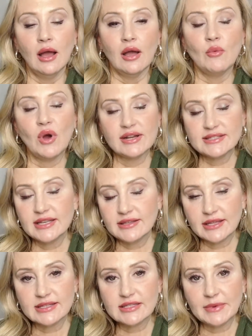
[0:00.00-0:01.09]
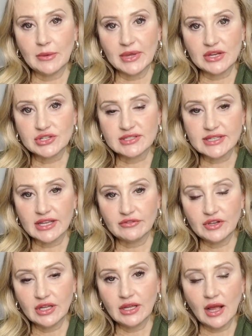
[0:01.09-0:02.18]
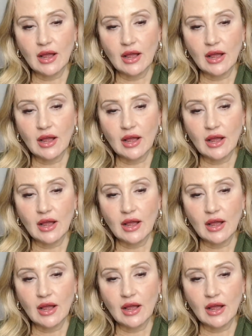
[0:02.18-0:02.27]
I want to see things about patient safety.